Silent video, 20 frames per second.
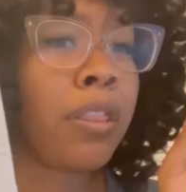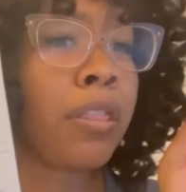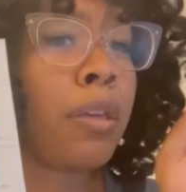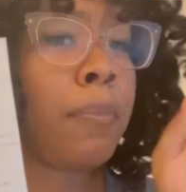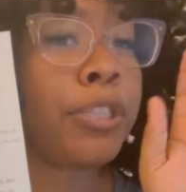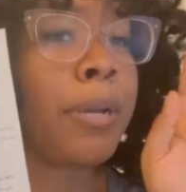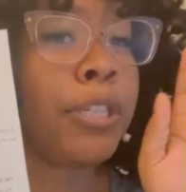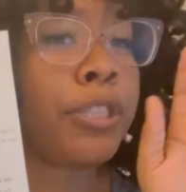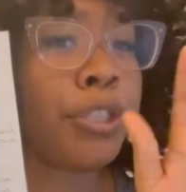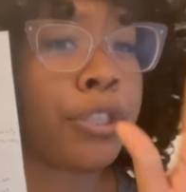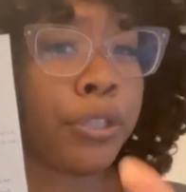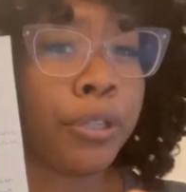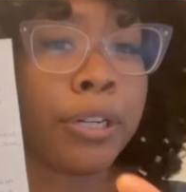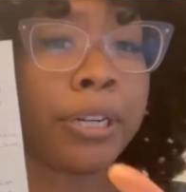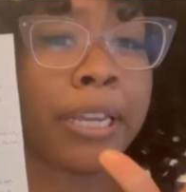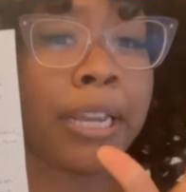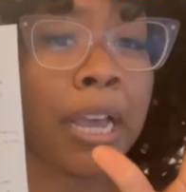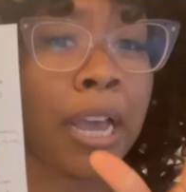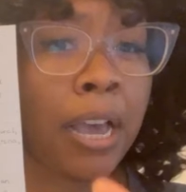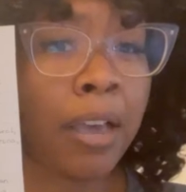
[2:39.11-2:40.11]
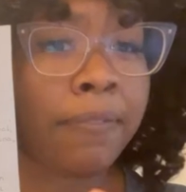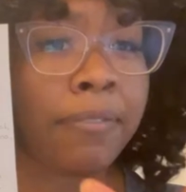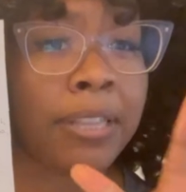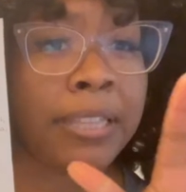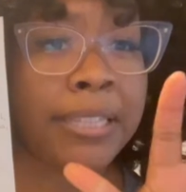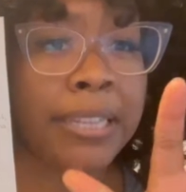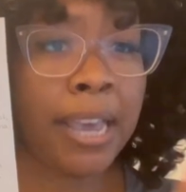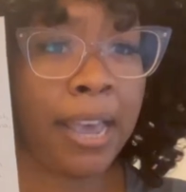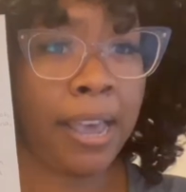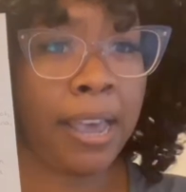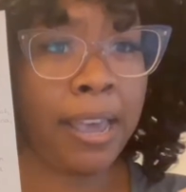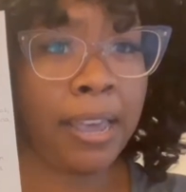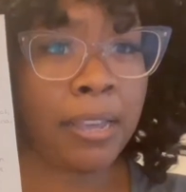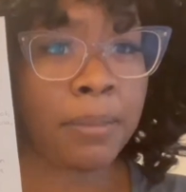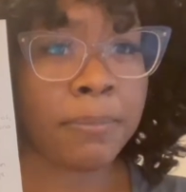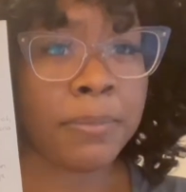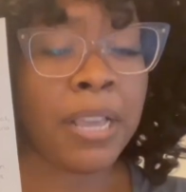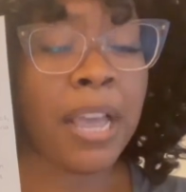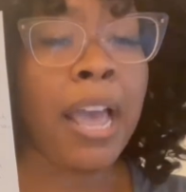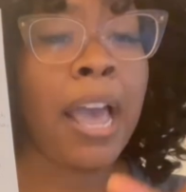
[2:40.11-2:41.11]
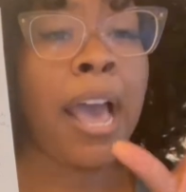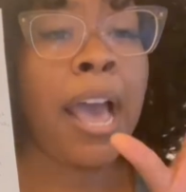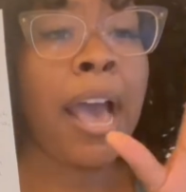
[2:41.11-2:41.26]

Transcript: The majority of the times,